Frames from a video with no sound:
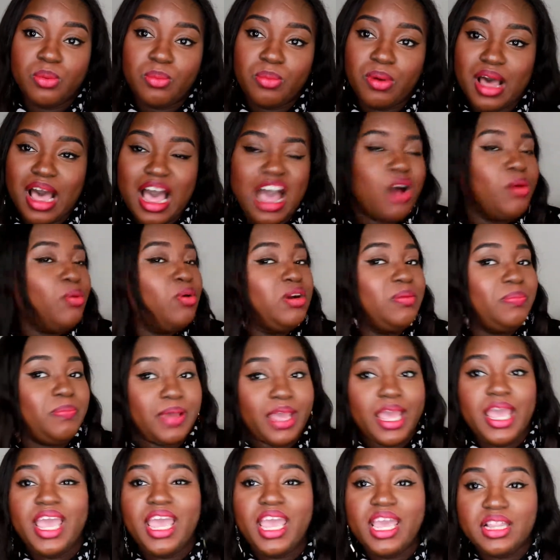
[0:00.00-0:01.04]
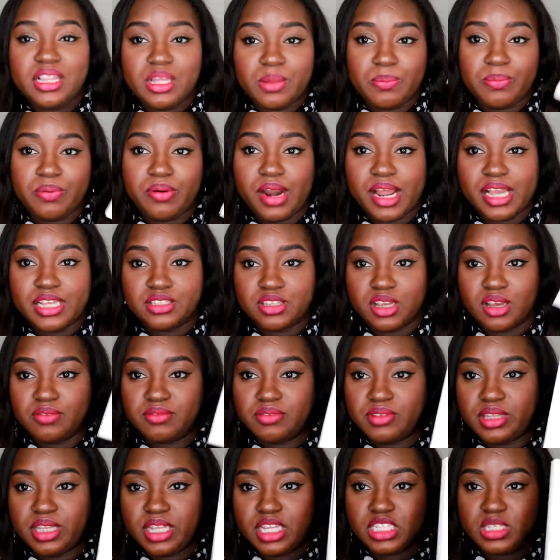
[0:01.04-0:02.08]
but I would pay the price
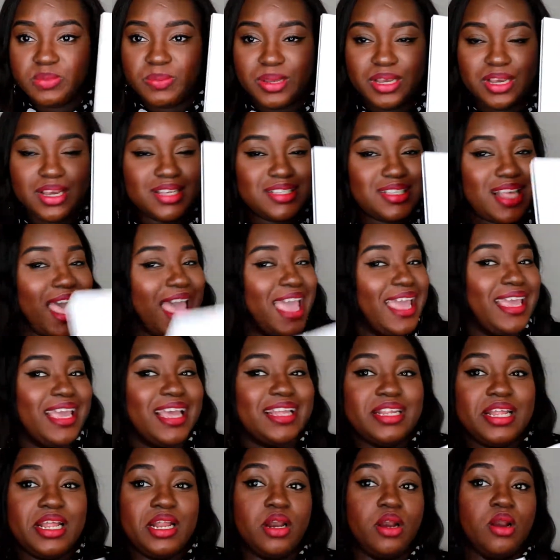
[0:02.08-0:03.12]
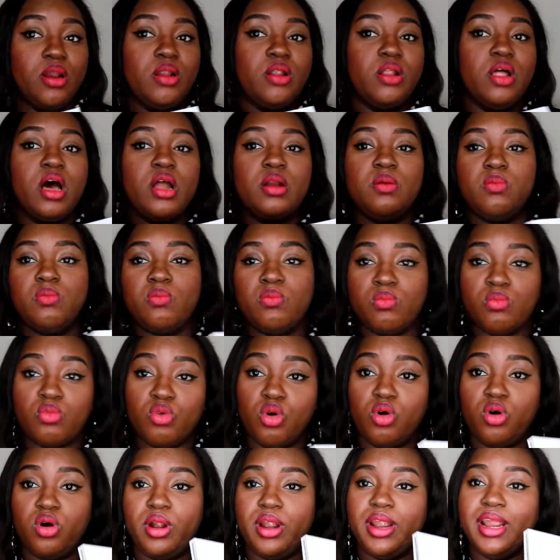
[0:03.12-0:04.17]
of this because I get a lot
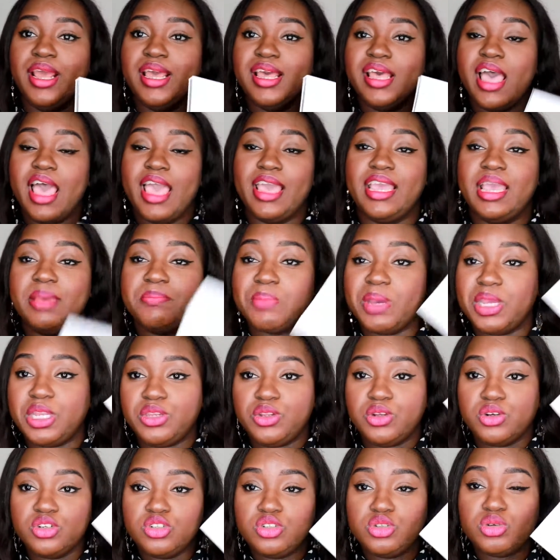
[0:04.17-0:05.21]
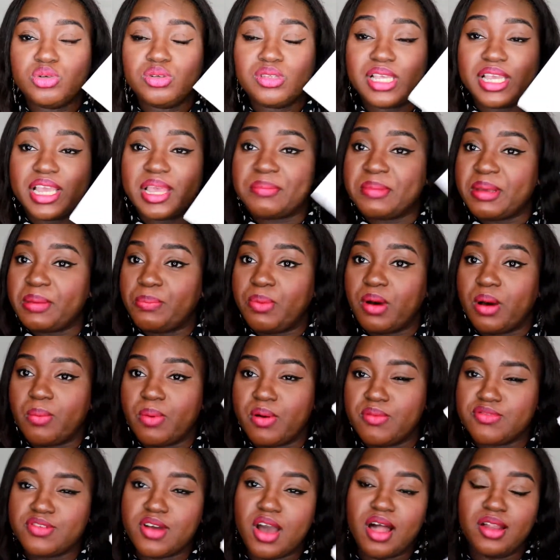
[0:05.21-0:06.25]
more I get my neutrals I get my
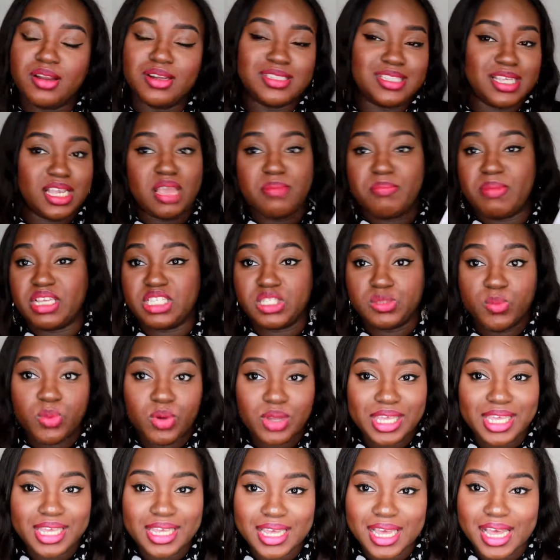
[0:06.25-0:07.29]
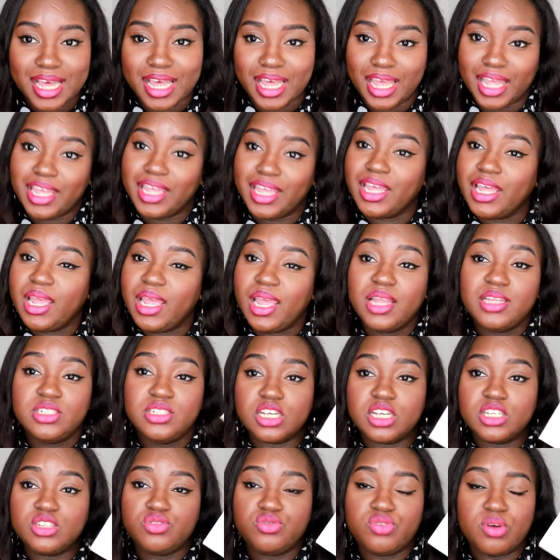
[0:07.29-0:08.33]
pop of colors I get my smoky eye
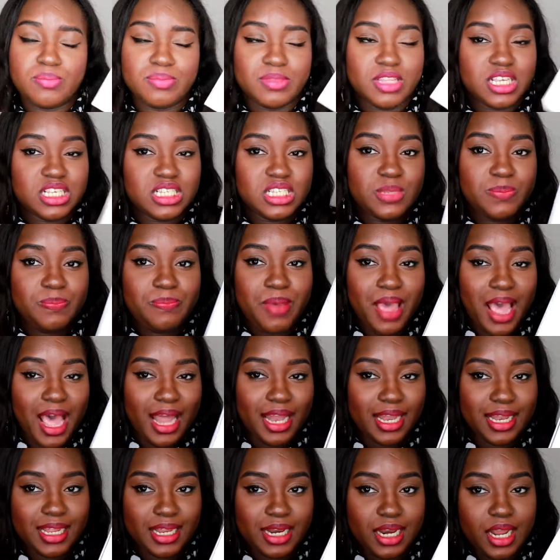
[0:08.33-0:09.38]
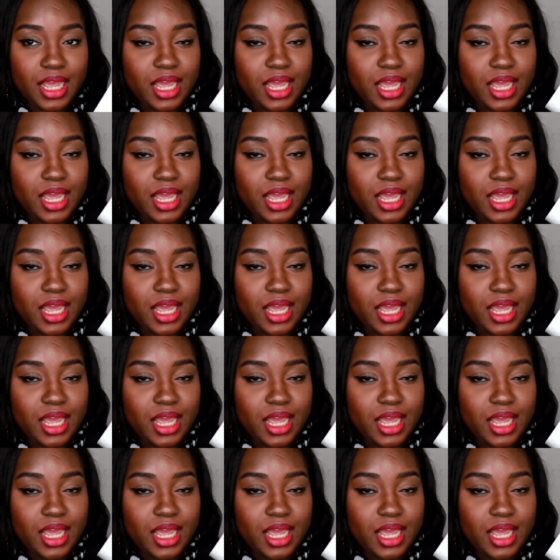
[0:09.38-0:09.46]
just from this palette